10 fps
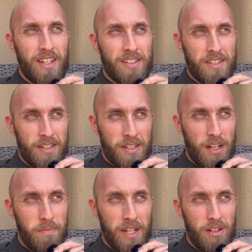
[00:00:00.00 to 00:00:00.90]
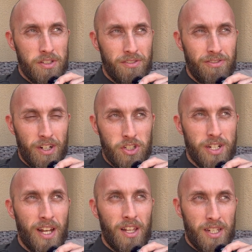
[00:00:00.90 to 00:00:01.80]
it's going to come down to
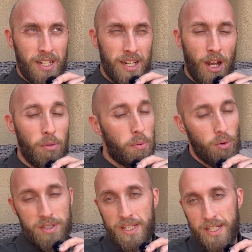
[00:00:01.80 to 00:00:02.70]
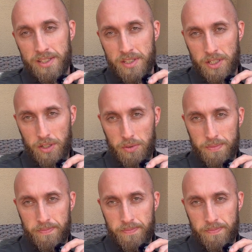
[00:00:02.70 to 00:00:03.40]
functionality and how important that is to you.